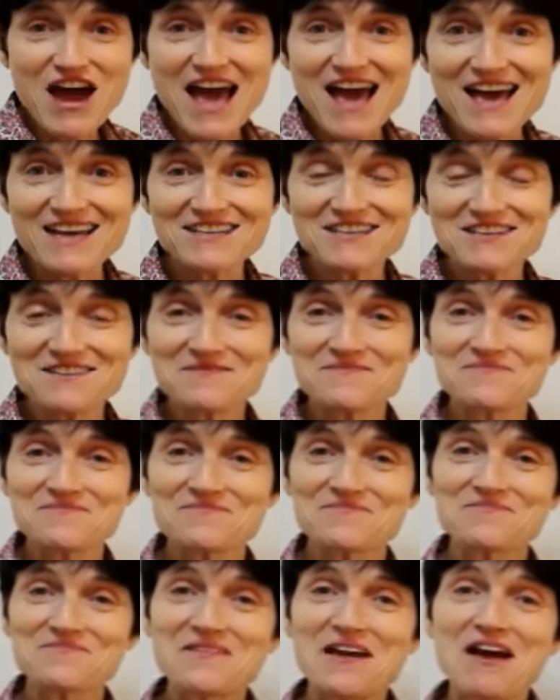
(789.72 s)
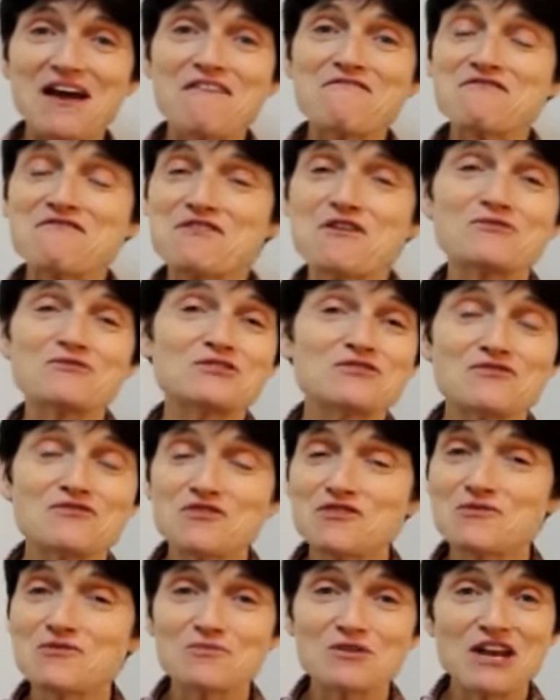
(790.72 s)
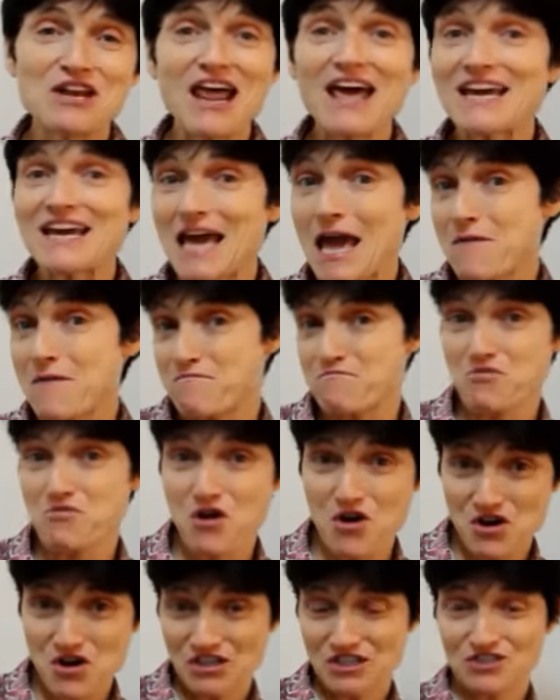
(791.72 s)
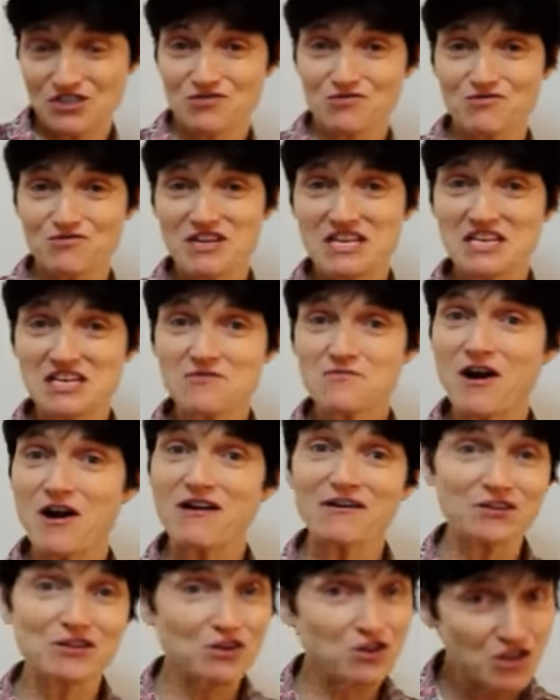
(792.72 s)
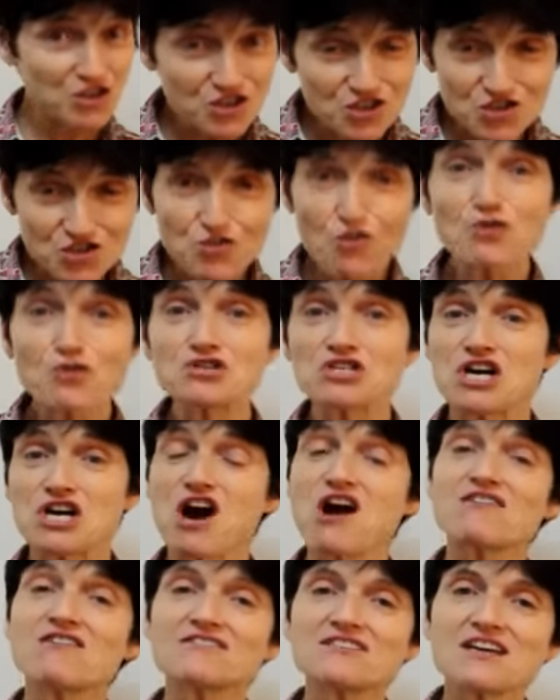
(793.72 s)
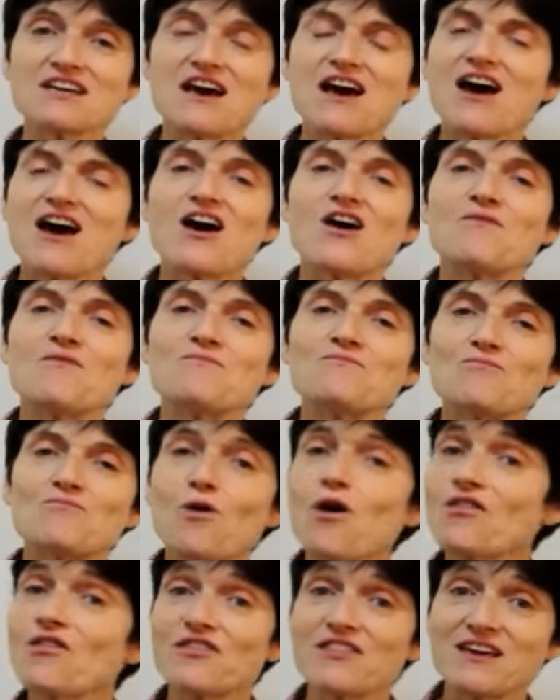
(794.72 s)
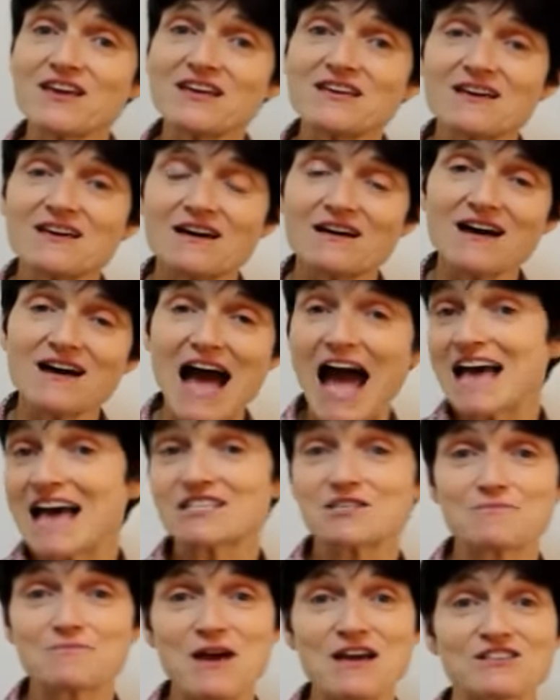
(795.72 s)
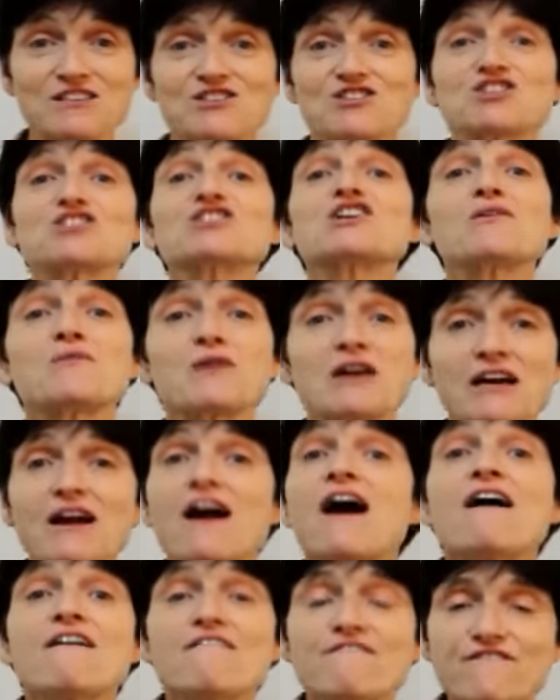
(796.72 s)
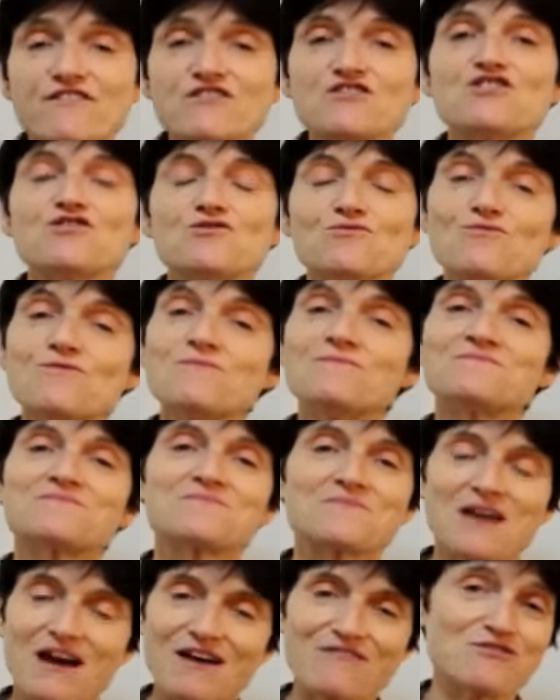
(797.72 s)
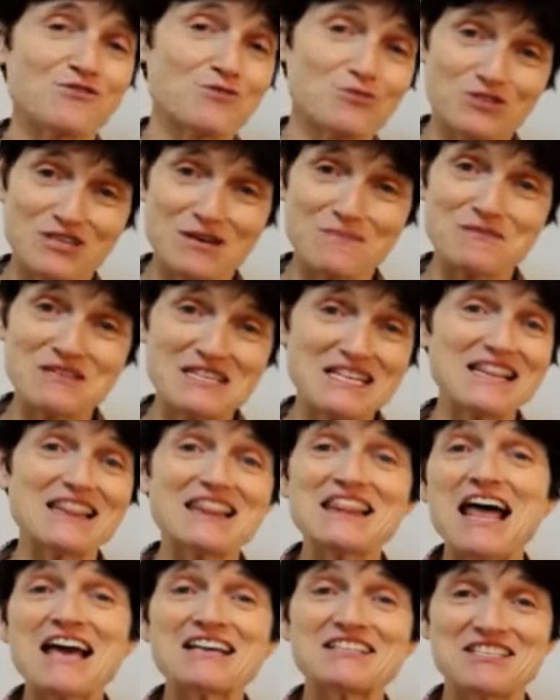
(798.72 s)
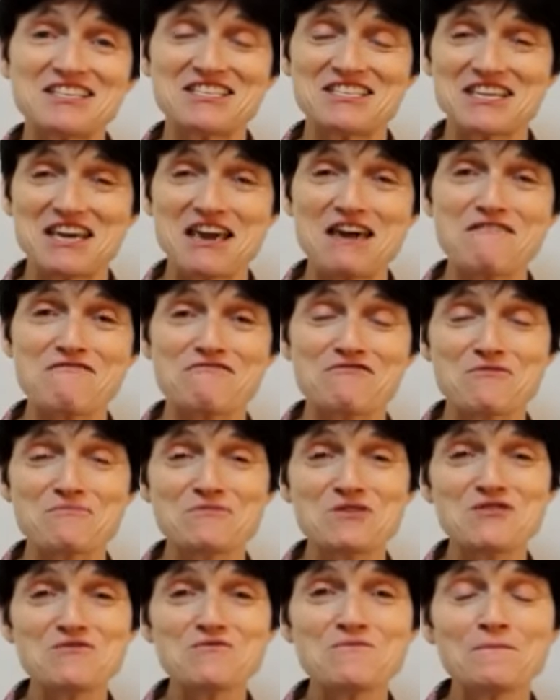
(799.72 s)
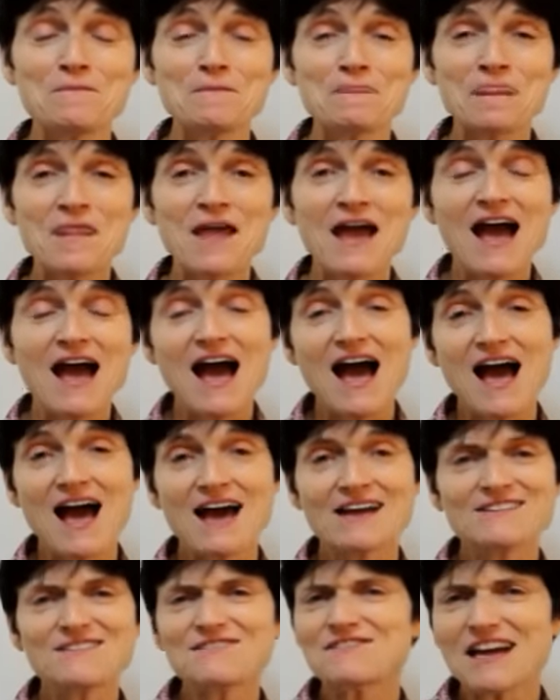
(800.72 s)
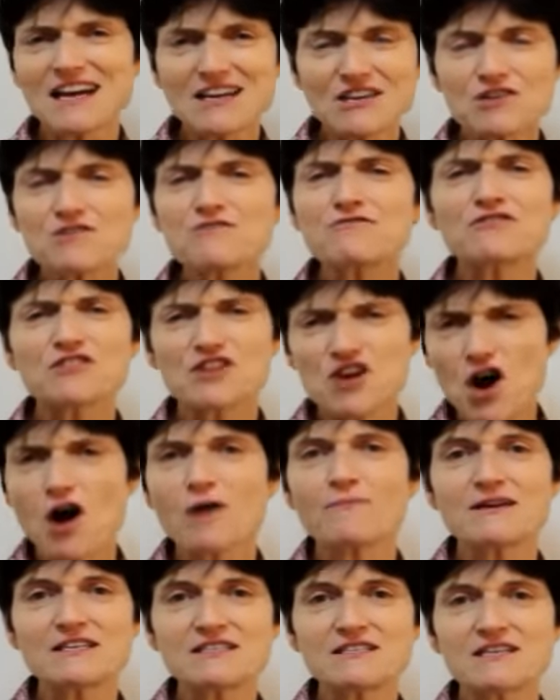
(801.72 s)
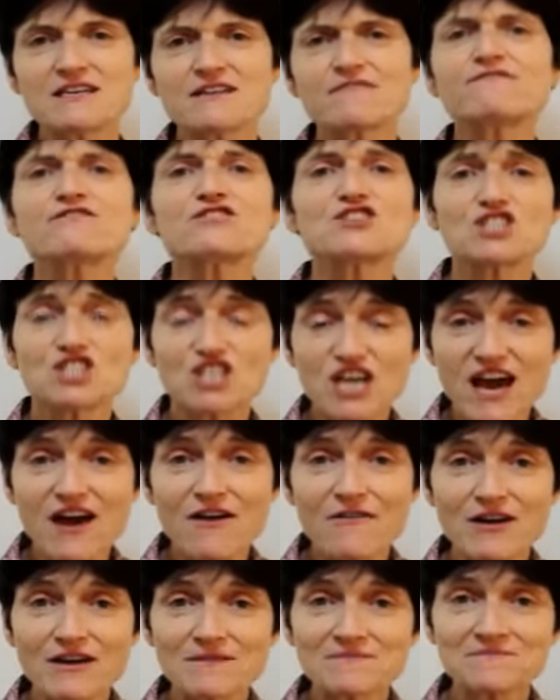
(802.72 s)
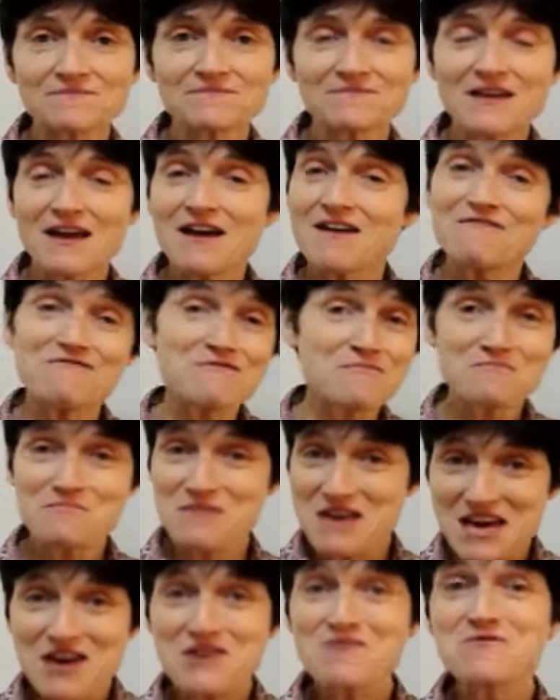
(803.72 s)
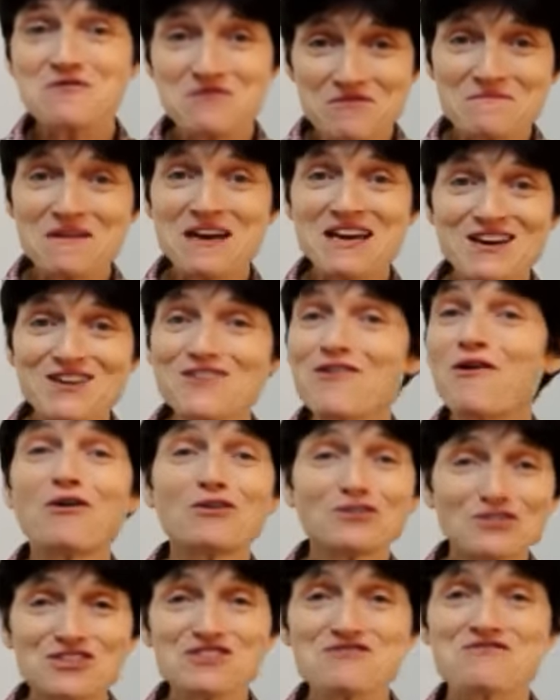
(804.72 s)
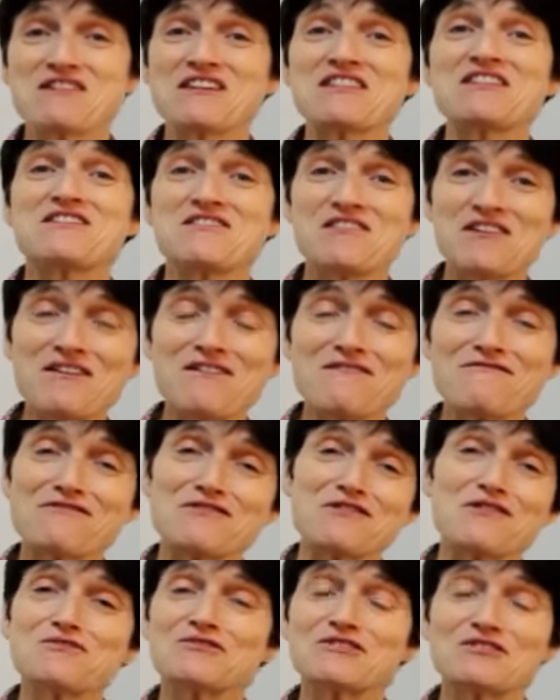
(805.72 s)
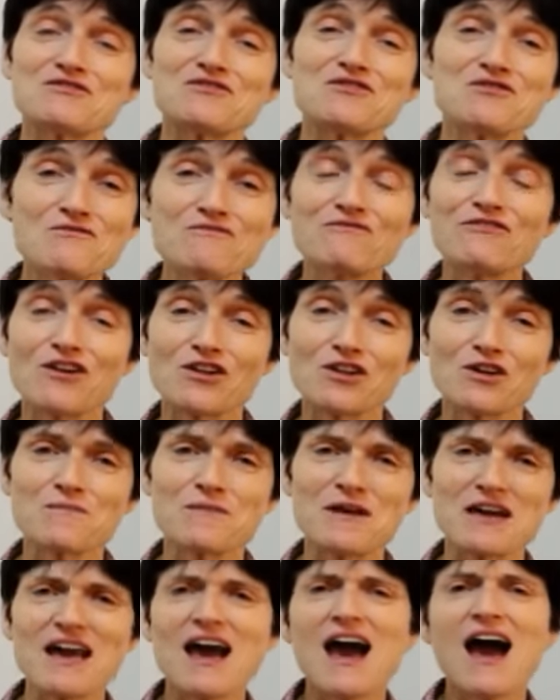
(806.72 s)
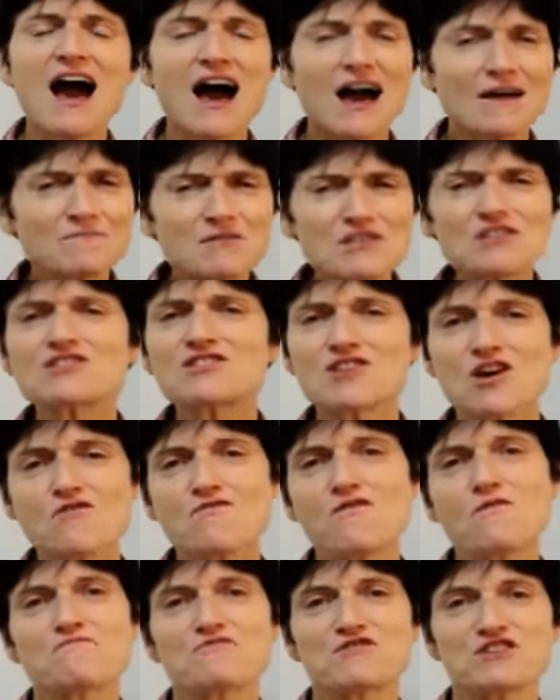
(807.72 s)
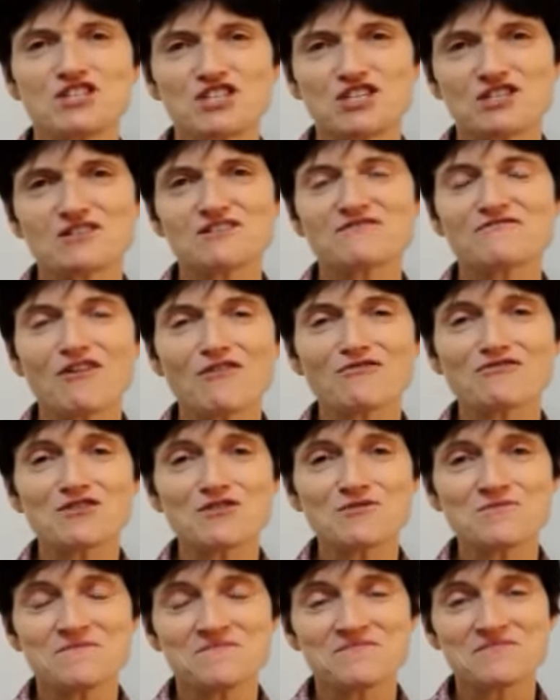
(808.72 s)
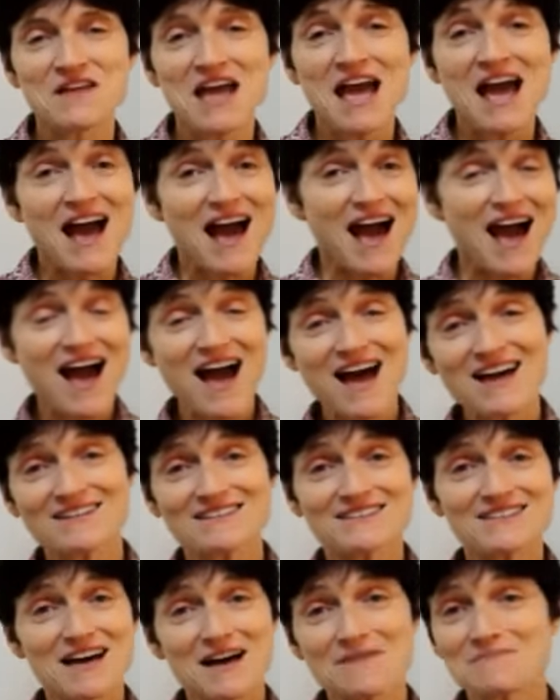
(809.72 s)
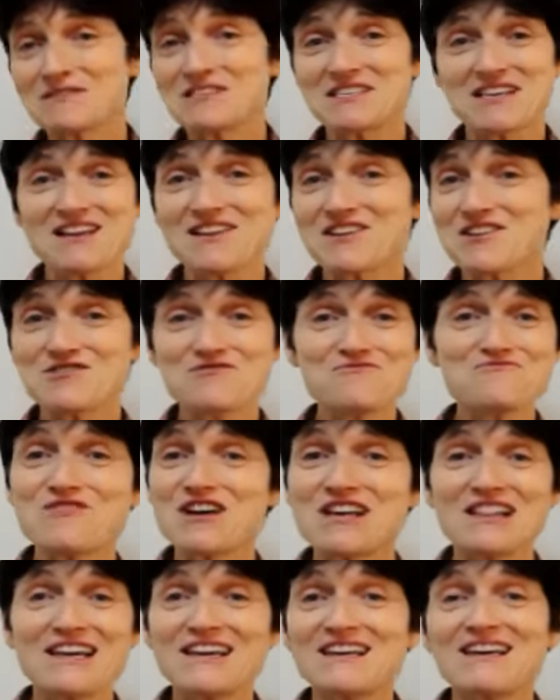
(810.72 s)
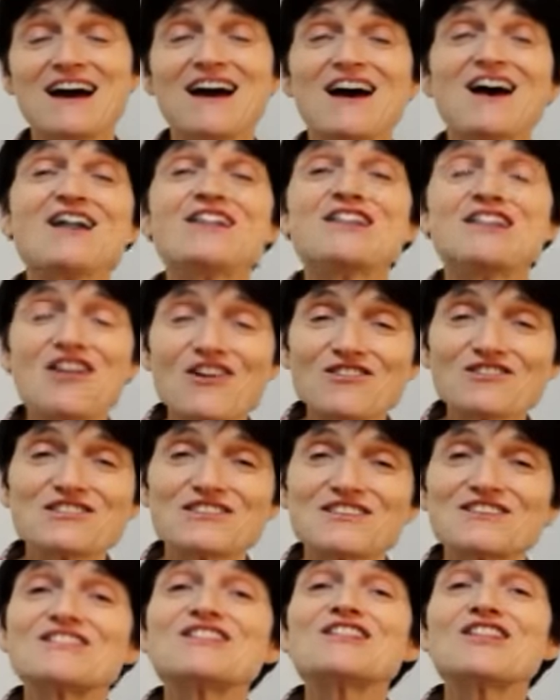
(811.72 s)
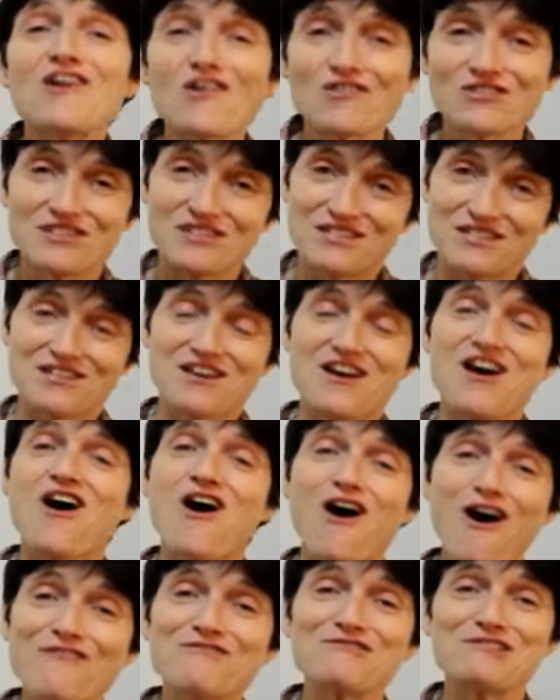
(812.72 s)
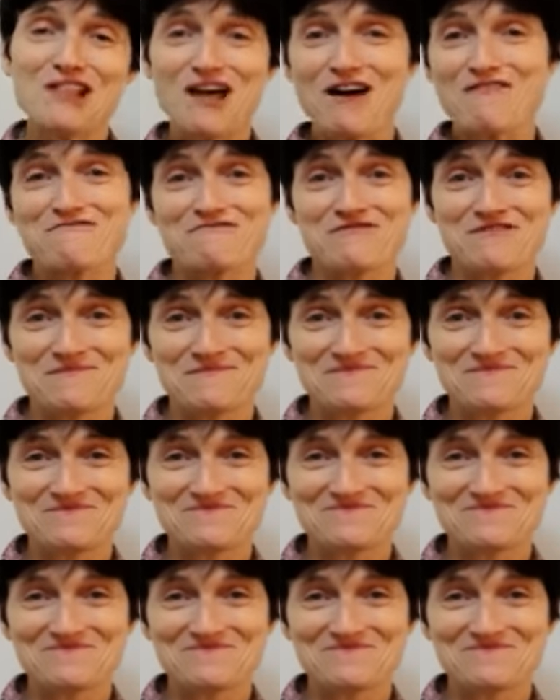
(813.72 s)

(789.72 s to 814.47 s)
ahead. For those of you that would like a personal reading where I look at your chart and what the aspects are showing for you, of course, I'd be delighted to hear from you. And thank you for commenting, for sharing, for being with me all during the year. For those of you who follow me, I'm so appreciative of you. And I'm sending you really lots and lots of love.